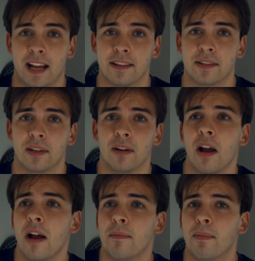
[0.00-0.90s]
answer,
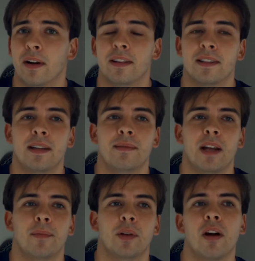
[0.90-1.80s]
but at the same
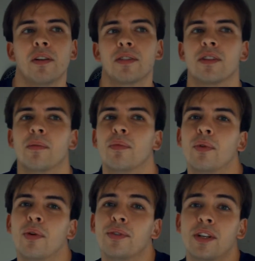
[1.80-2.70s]
time, there are some
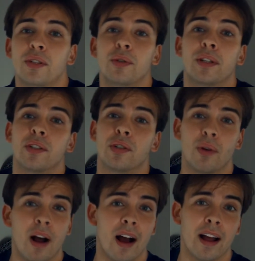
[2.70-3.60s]
rules that you can
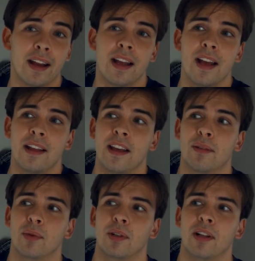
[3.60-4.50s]
try
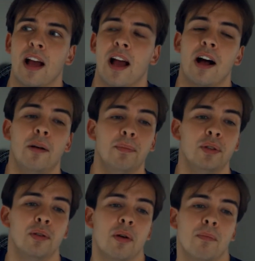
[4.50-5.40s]
that will help
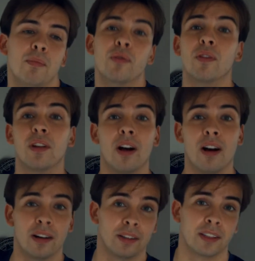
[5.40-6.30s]
you move
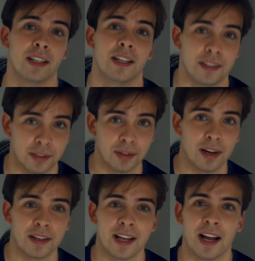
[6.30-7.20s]
along in your
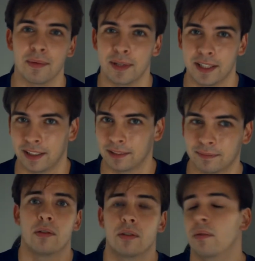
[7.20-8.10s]
Thai reading.
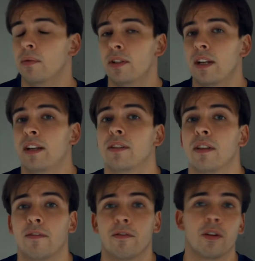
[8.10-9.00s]
So let's
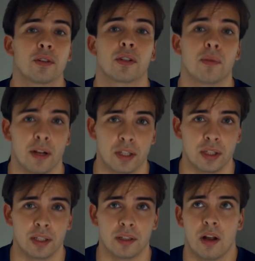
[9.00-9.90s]
answer the first question.